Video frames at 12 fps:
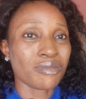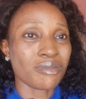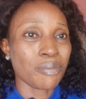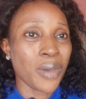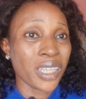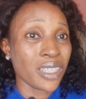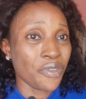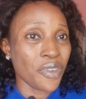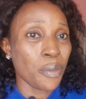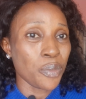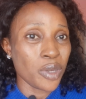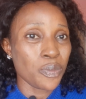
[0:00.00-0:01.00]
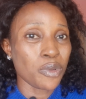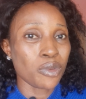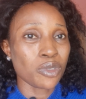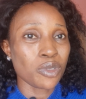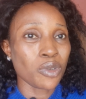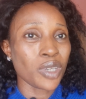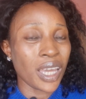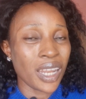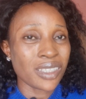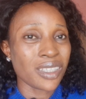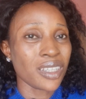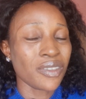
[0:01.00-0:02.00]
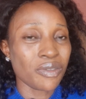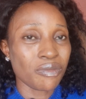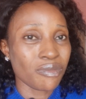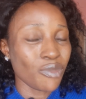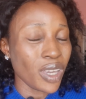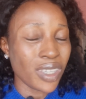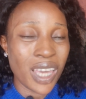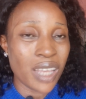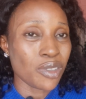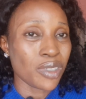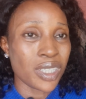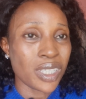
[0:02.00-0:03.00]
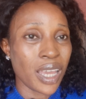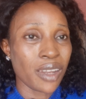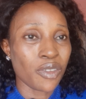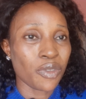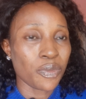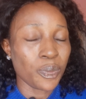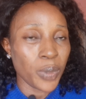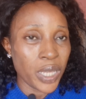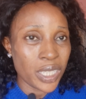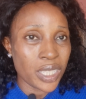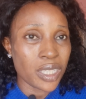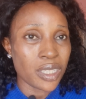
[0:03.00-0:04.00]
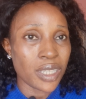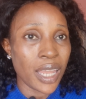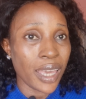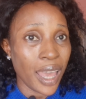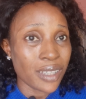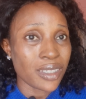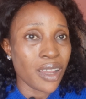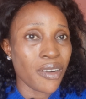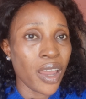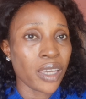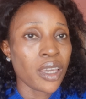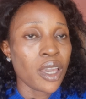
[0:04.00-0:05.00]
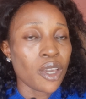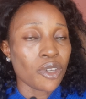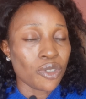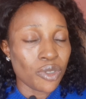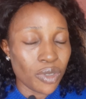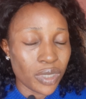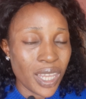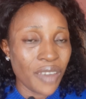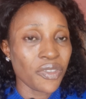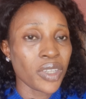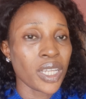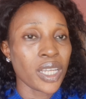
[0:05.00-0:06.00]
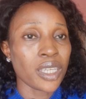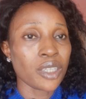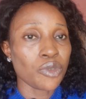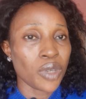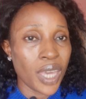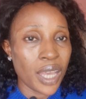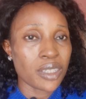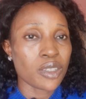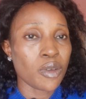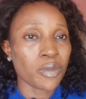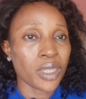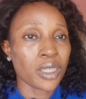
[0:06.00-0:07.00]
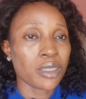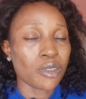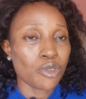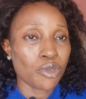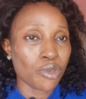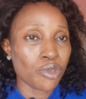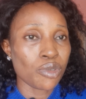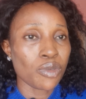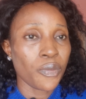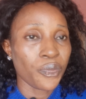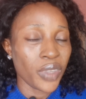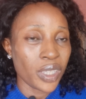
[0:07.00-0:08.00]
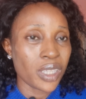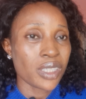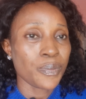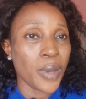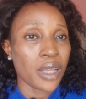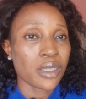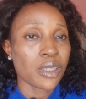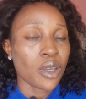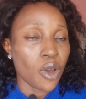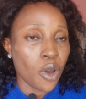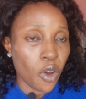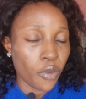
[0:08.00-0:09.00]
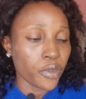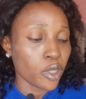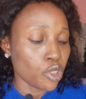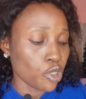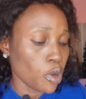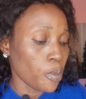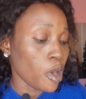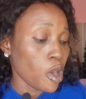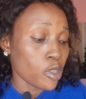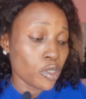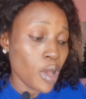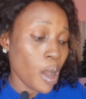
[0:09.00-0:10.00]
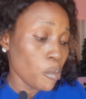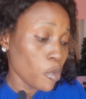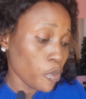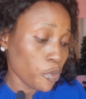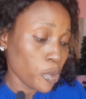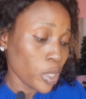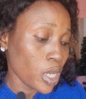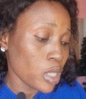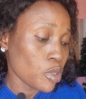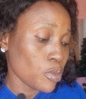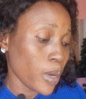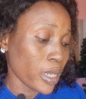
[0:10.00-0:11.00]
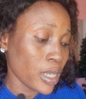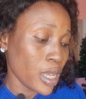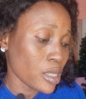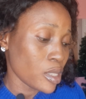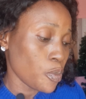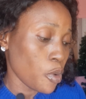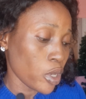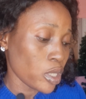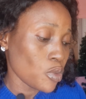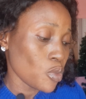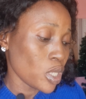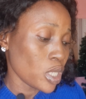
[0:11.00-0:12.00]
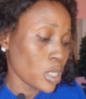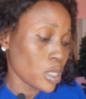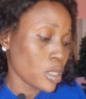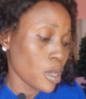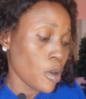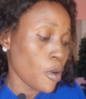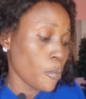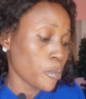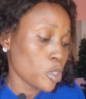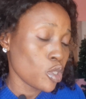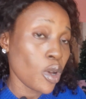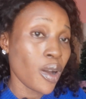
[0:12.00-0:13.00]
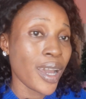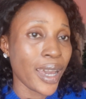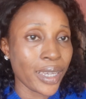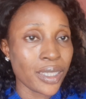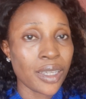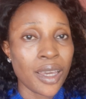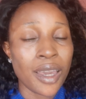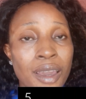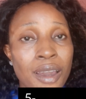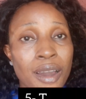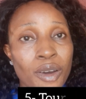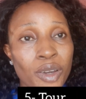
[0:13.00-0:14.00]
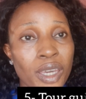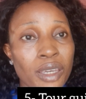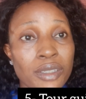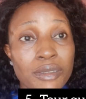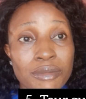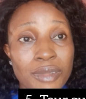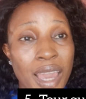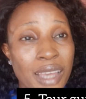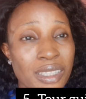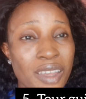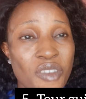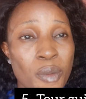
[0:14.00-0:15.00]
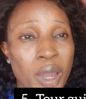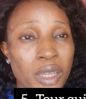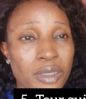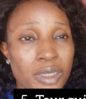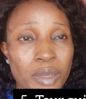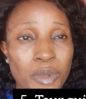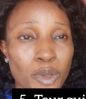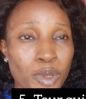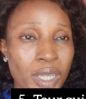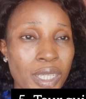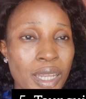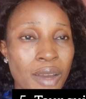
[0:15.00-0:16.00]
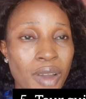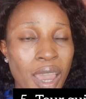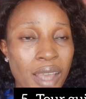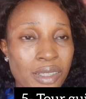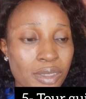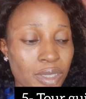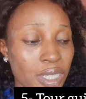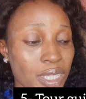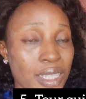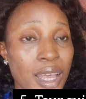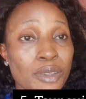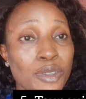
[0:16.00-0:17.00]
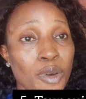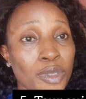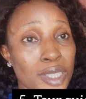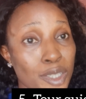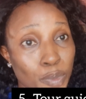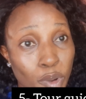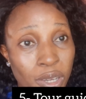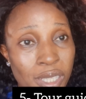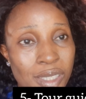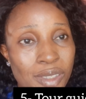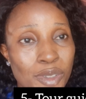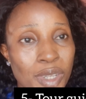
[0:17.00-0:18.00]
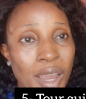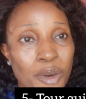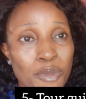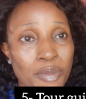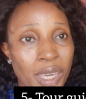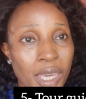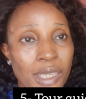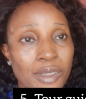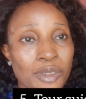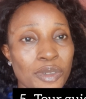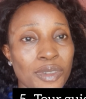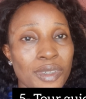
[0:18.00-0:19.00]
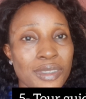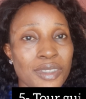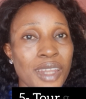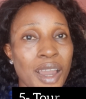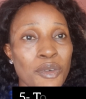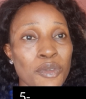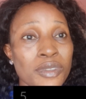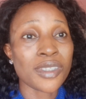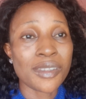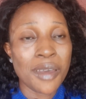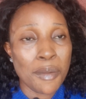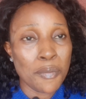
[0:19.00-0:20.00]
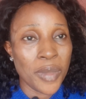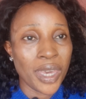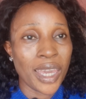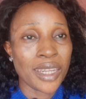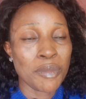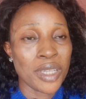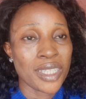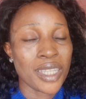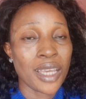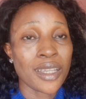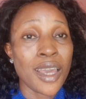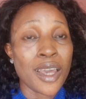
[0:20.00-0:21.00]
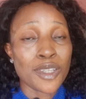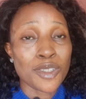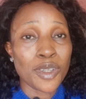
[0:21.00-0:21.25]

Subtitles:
by different people. So you can actually, when you get to these kind of places like Aksaray, definitely you get something to do in this part of the job. So I'll move quickly to my next point, which is tour guide. okay, guys, never mind. You see me looking down. I have to list out all these points so that I won't make, so that I won't make any mistake. So